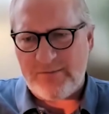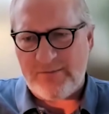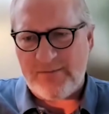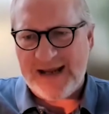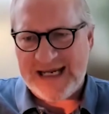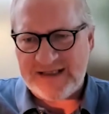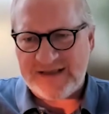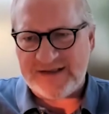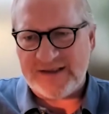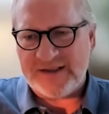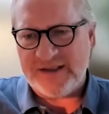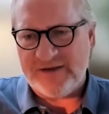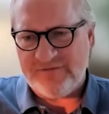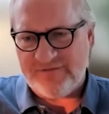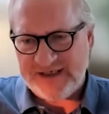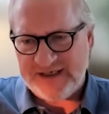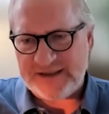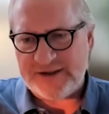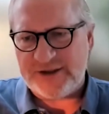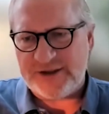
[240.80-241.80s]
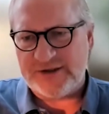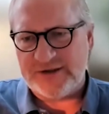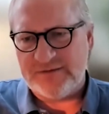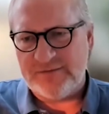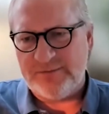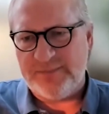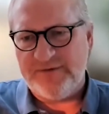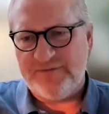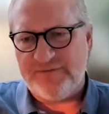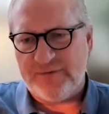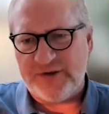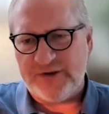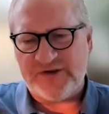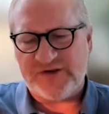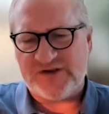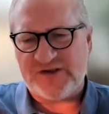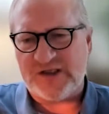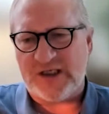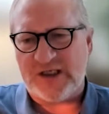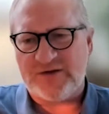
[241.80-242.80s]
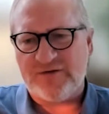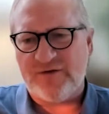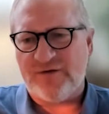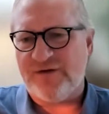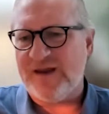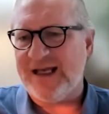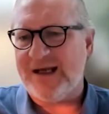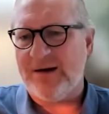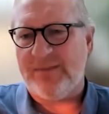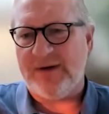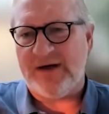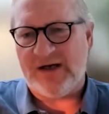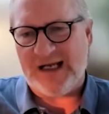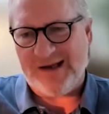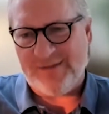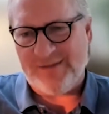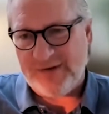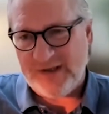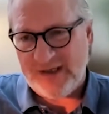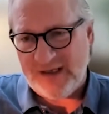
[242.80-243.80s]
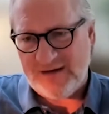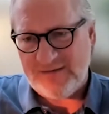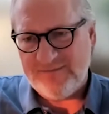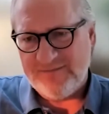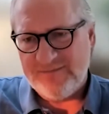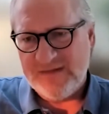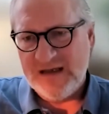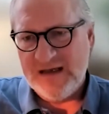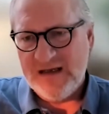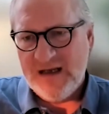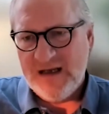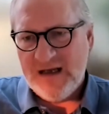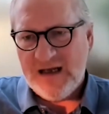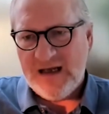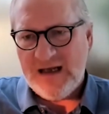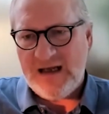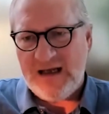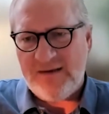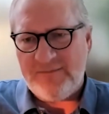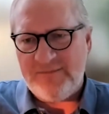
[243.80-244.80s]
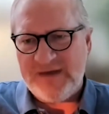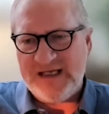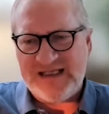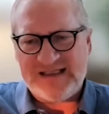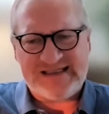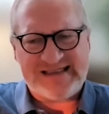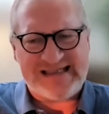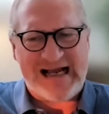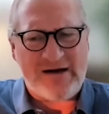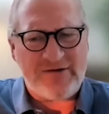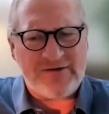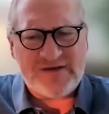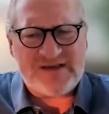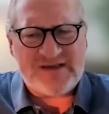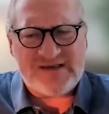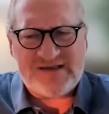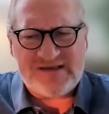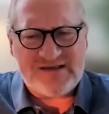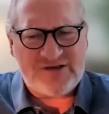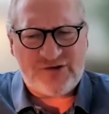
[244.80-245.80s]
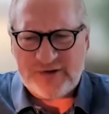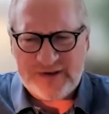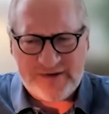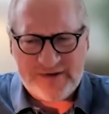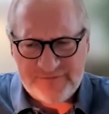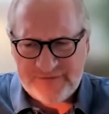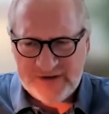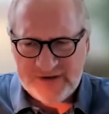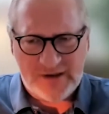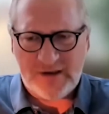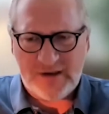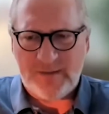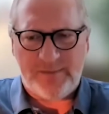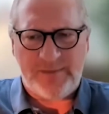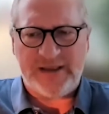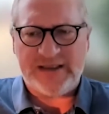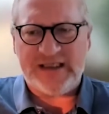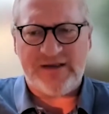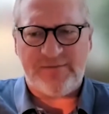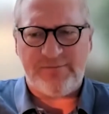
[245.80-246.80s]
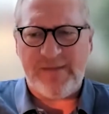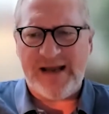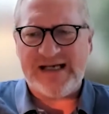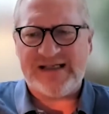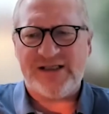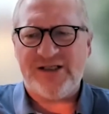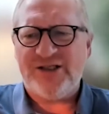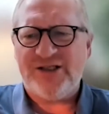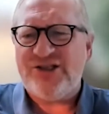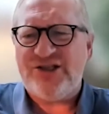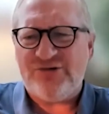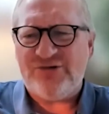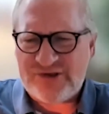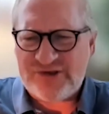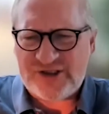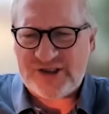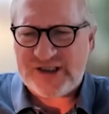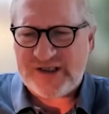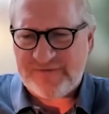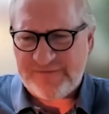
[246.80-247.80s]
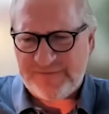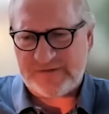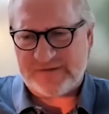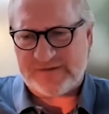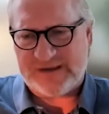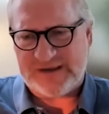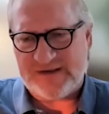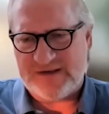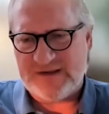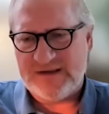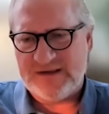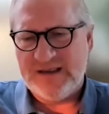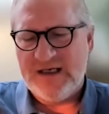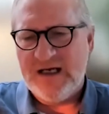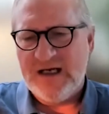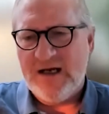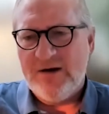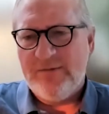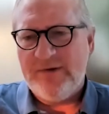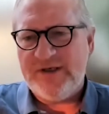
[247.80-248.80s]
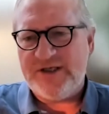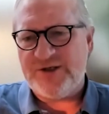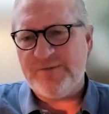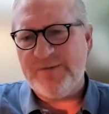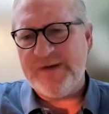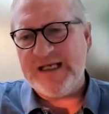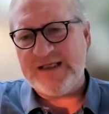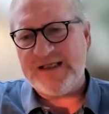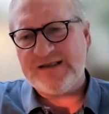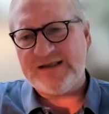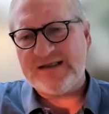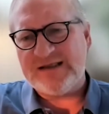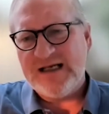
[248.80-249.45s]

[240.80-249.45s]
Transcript: made an invention before you start to think about IP. It sounds trivial, but it makes a huge difference, which means